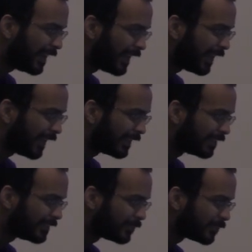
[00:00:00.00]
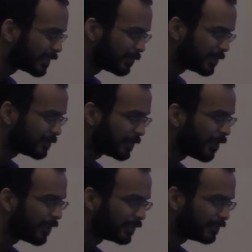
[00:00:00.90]
and for some reason we
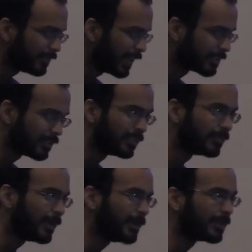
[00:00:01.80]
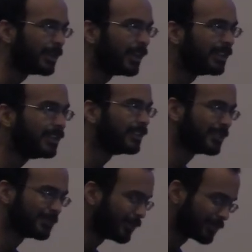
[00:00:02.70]
called cancel on the vibrate command, the
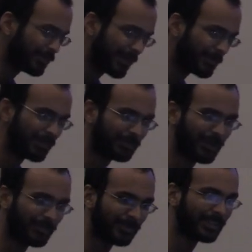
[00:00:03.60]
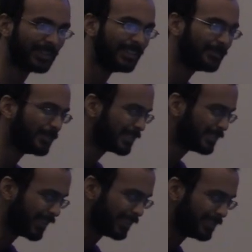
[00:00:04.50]
controllers would vibrate forever because
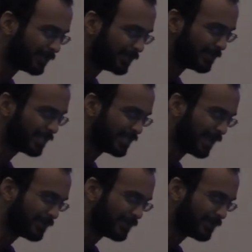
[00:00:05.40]
nothing told them to stop.